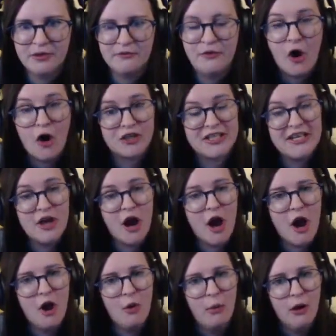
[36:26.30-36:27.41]
Foxy,
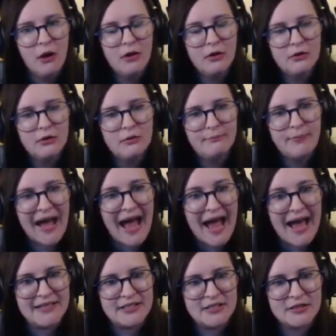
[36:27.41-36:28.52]
no!
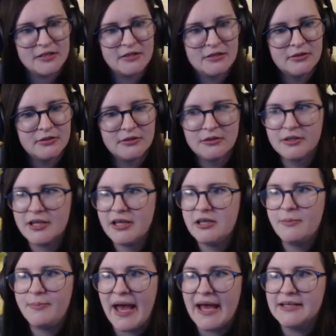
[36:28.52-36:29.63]
Bad! In
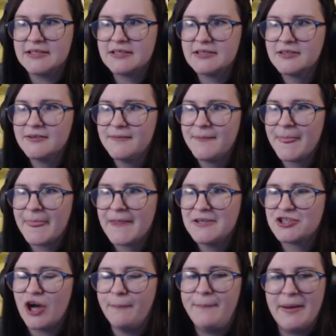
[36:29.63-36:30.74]
your bed.
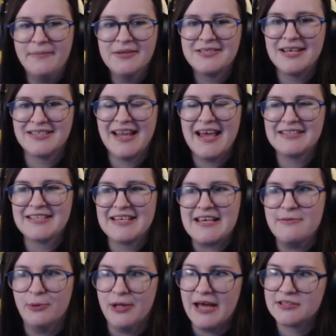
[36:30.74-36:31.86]
She's got a bib that says, let's eat.
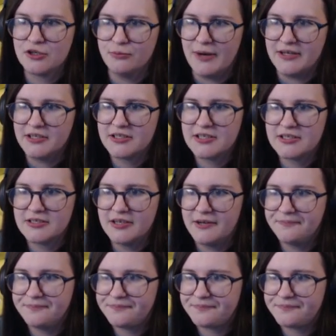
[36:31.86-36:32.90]
Well, that's horrendous, isn't it?